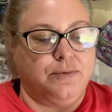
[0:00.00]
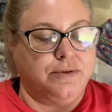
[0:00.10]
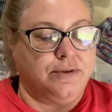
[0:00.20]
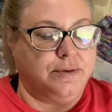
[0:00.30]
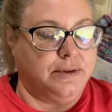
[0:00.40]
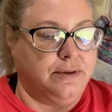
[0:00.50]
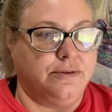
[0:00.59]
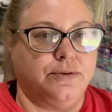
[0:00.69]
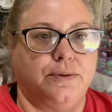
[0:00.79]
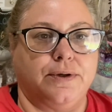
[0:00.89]
we'll do a little
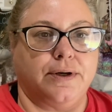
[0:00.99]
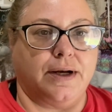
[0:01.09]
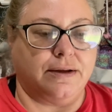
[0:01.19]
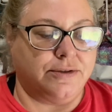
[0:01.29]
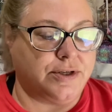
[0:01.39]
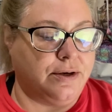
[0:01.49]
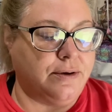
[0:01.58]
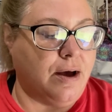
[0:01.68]
tour and I'll show